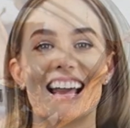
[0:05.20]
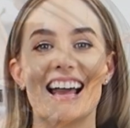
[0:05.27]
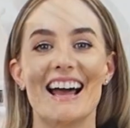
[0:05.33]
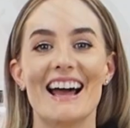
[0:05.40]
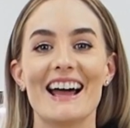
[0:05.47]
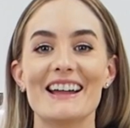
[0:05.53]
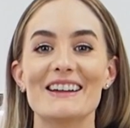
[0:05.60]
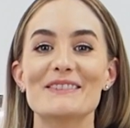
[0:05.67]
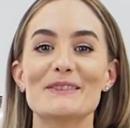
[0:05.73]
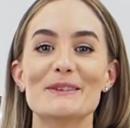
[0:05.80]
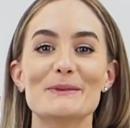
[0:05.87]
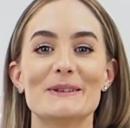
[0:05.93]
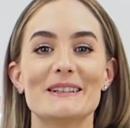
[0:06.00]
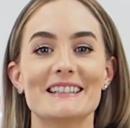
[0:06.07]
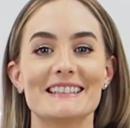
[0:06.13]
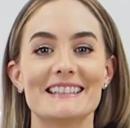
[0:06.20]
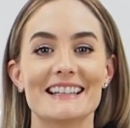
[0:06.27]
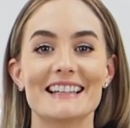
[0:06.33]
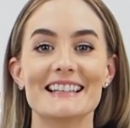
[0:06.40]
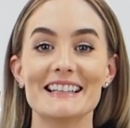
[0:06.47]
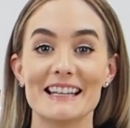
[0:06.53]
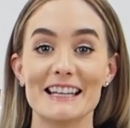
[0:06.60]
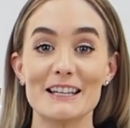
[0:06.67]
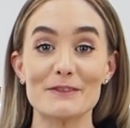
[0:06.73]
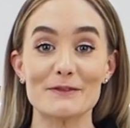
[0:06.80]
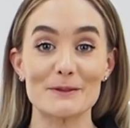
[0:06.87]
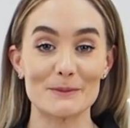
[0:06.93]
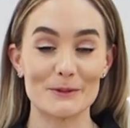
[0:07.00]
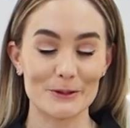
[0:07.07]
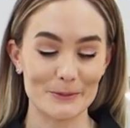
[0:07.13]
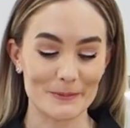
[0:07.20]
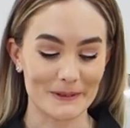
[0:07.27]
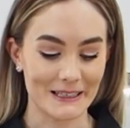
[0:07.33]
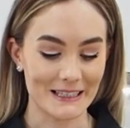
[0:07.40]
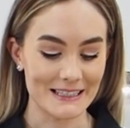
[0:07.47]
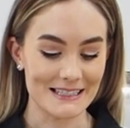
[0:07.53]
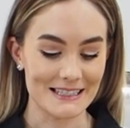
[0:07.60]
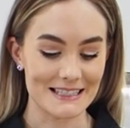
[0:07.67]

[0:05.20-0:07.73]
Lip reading: Hi everyone, Claire here from Royal Blend.